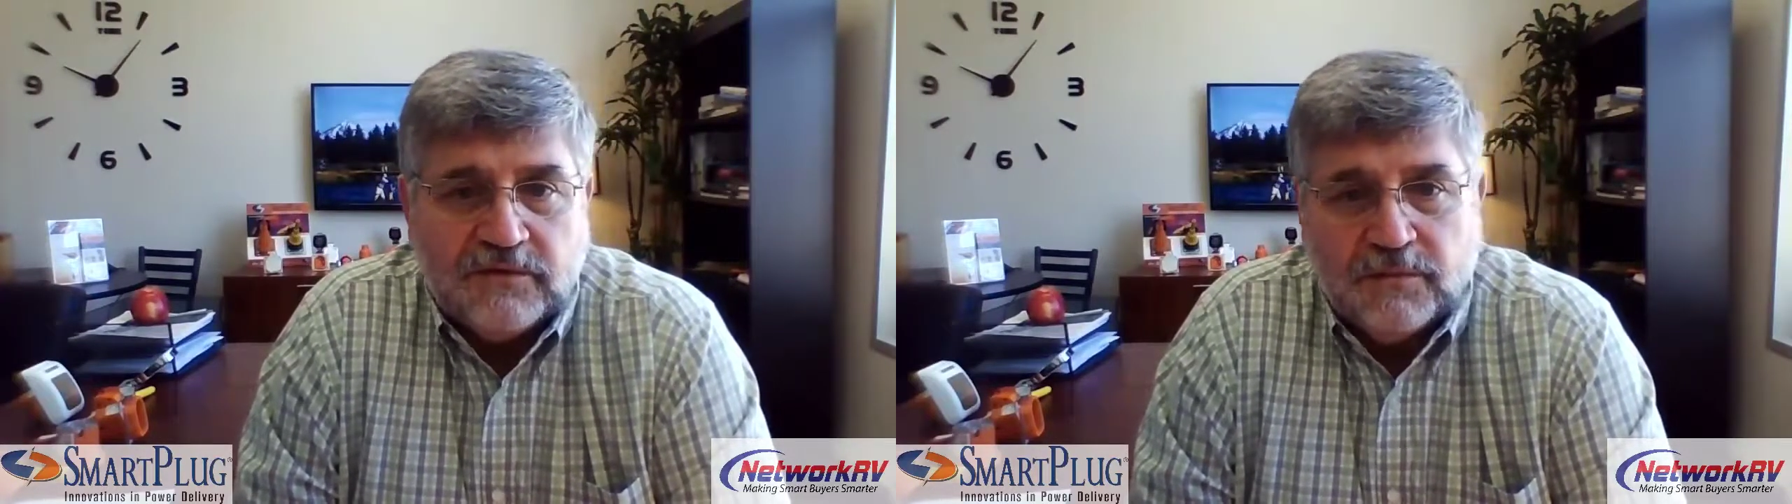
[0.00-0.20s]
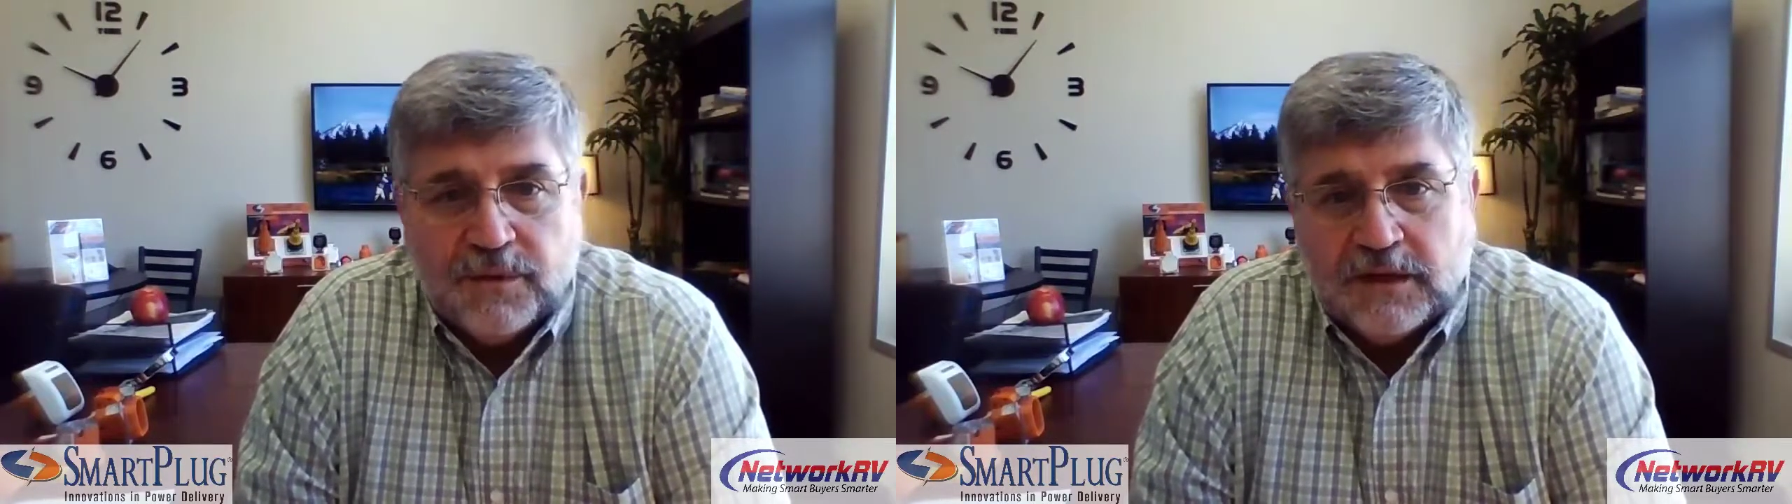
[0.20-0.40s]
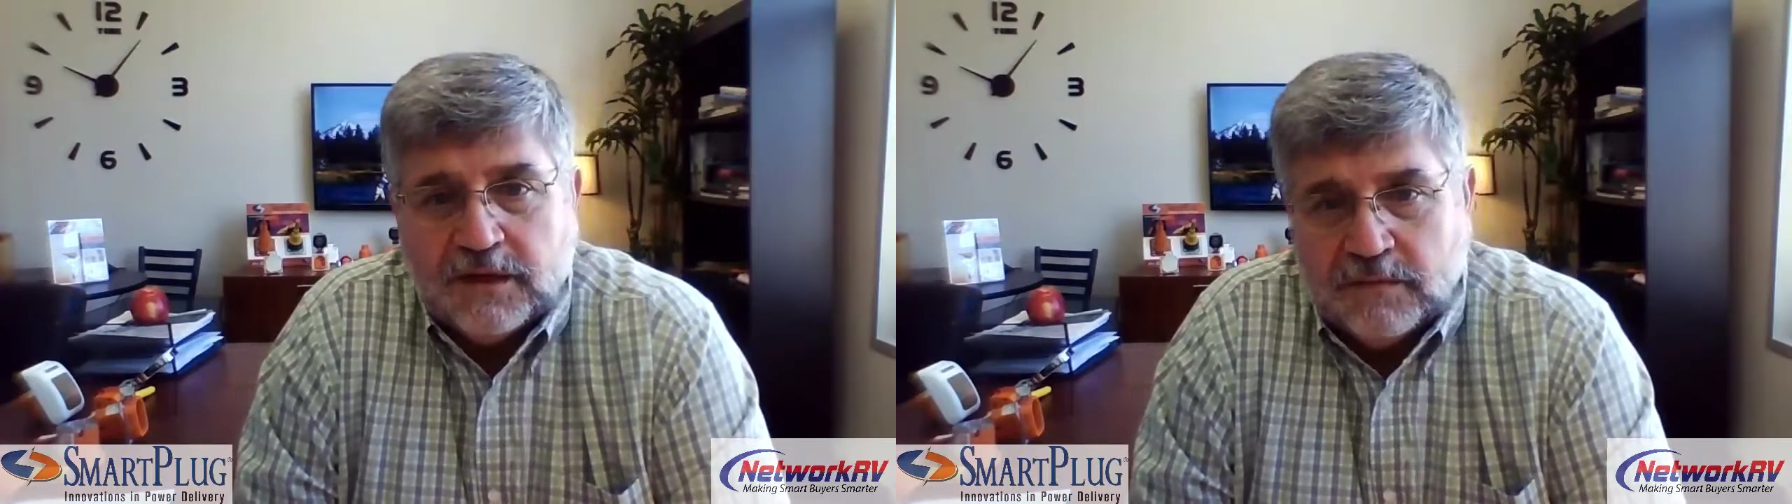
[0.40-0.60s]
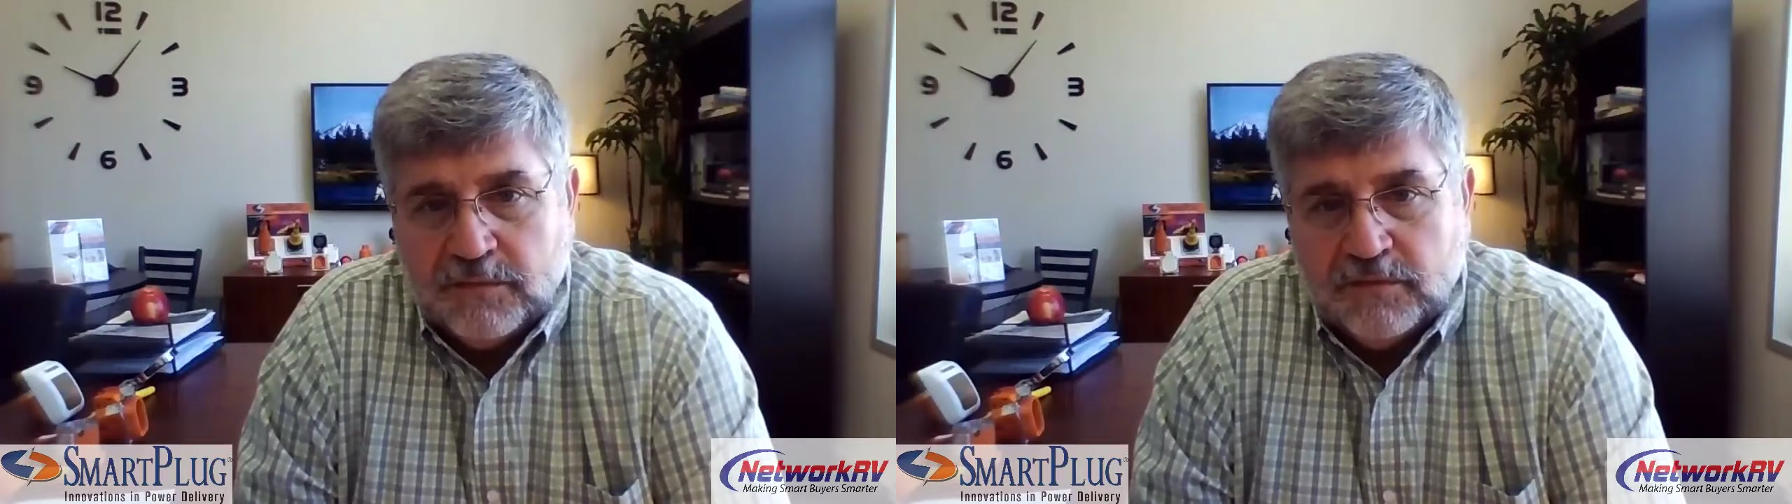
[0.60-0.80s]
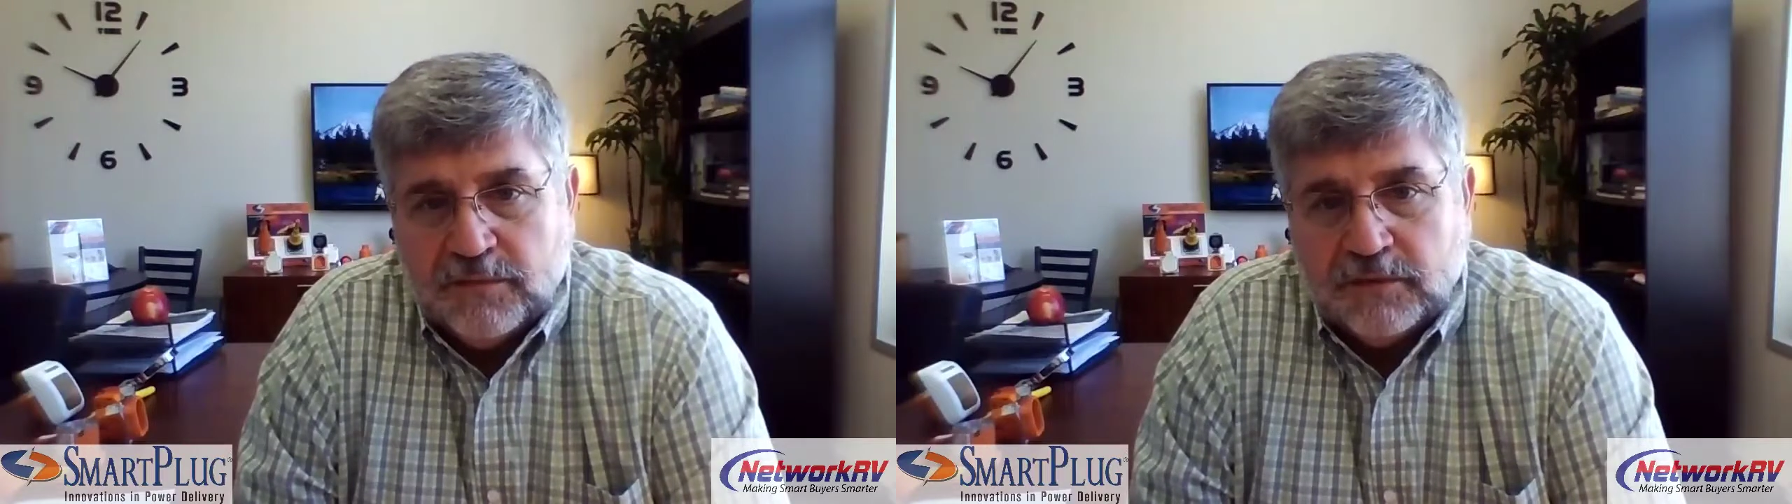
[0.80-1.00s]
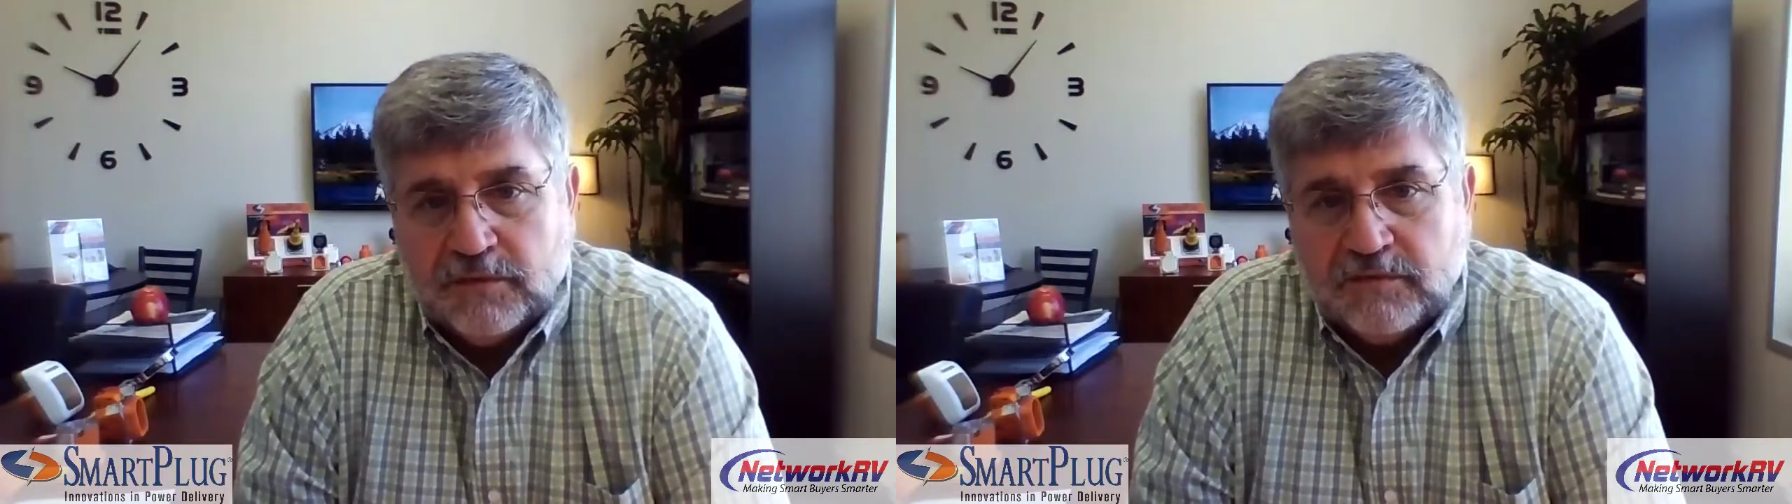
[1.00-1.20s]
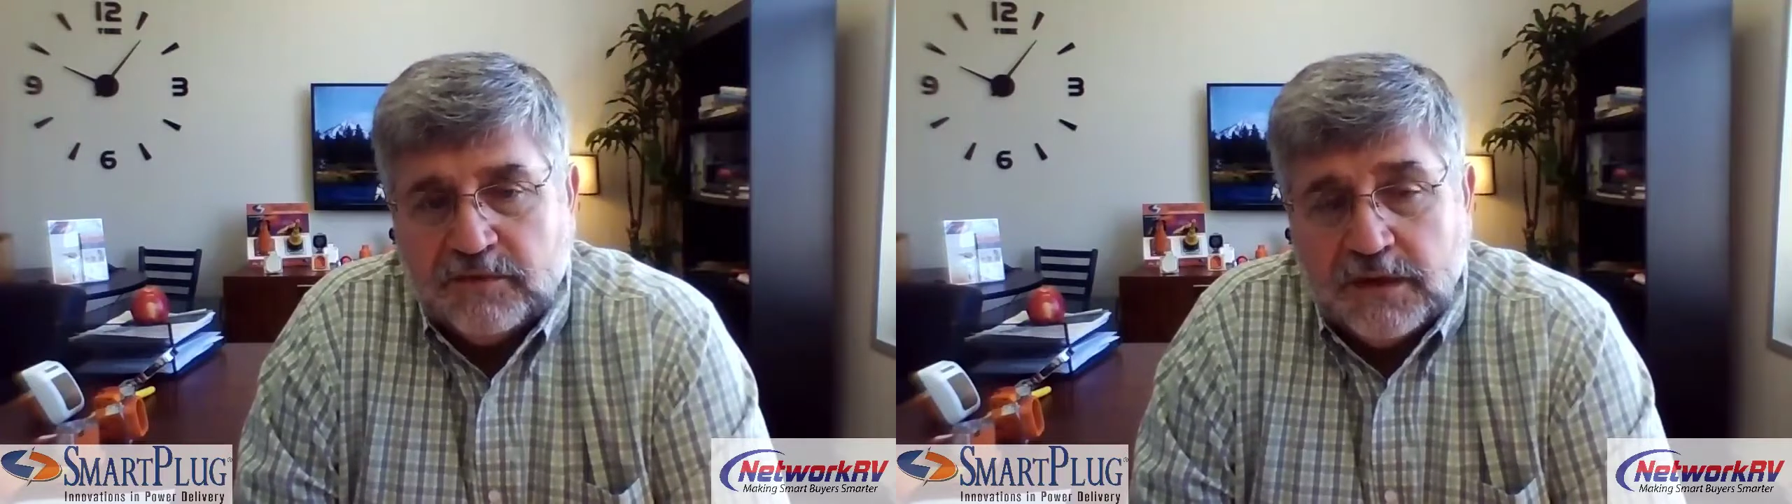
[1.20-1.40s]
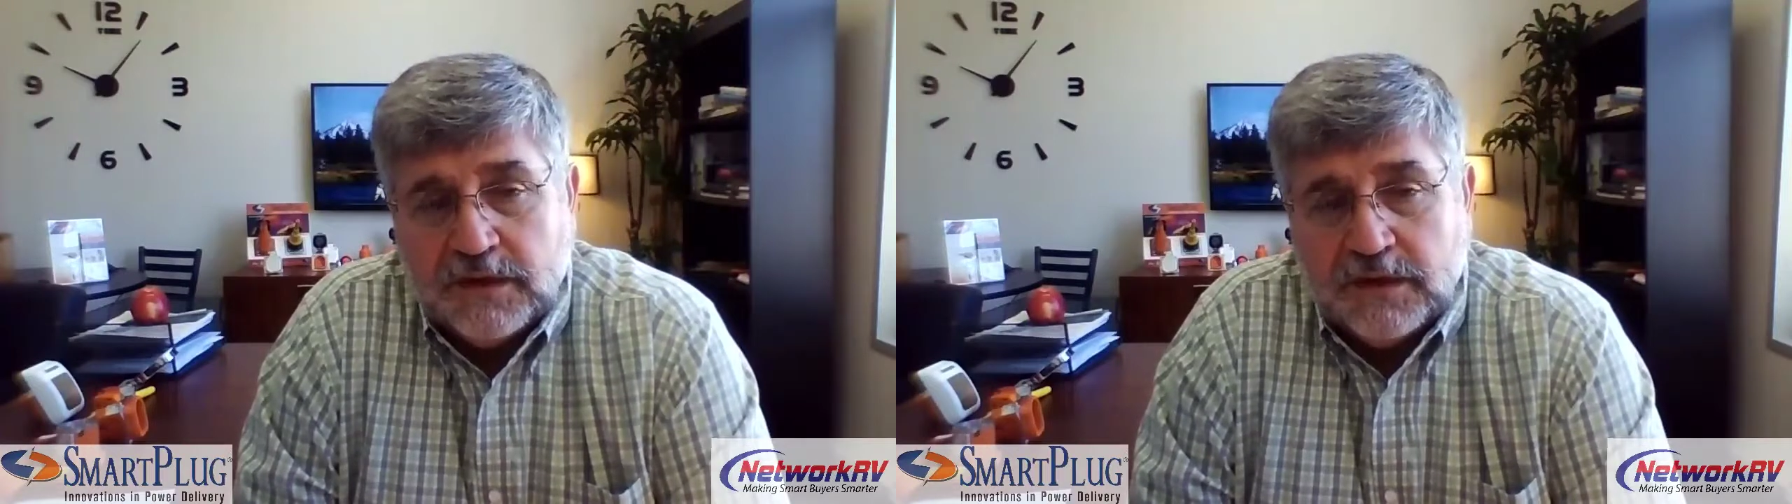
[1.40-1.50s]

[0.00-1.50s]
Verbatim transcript: We're picking up new builders.